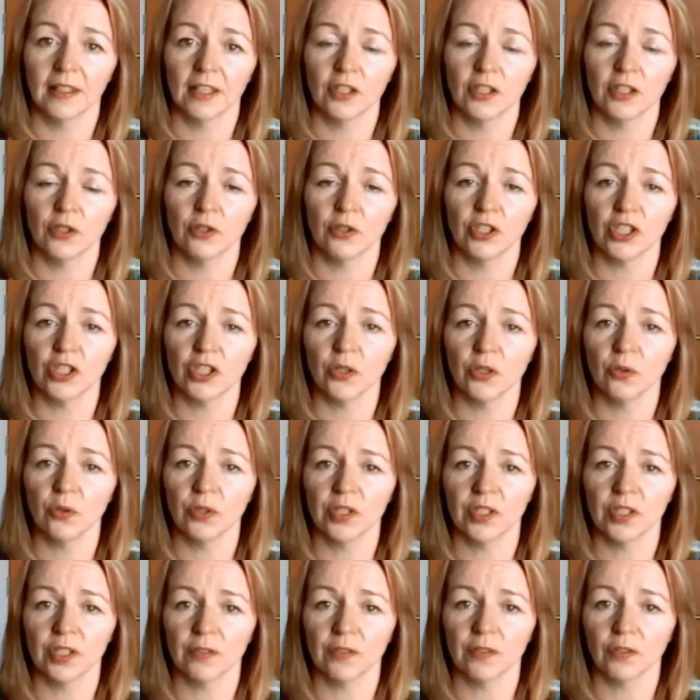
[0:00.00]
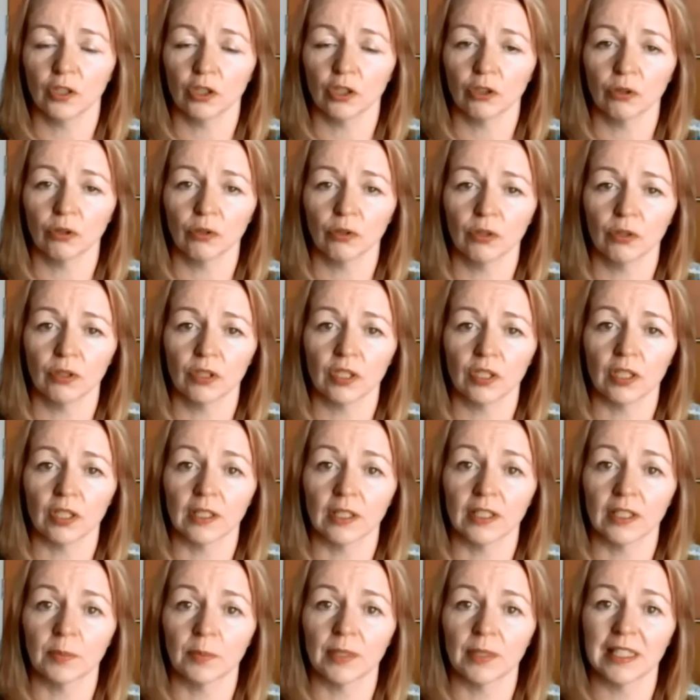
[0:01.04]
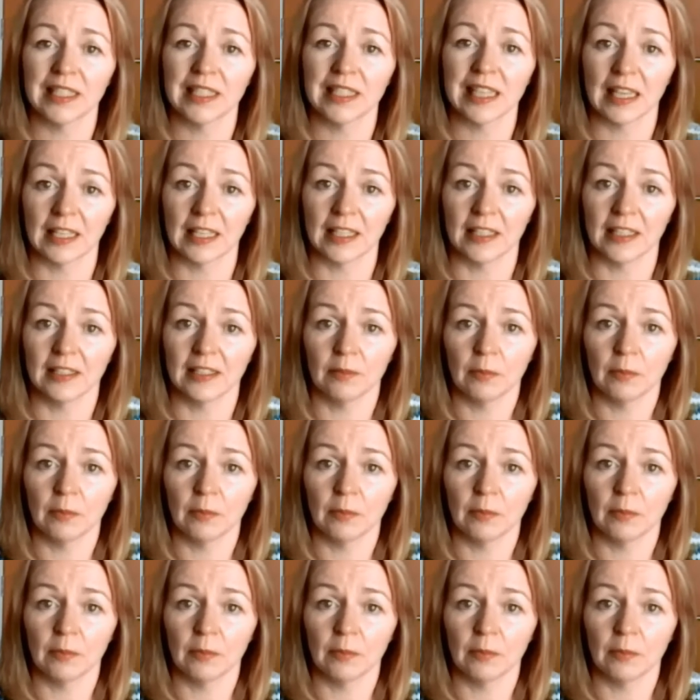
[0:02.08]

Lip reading: So just notice if your shoulders are a little bit tight,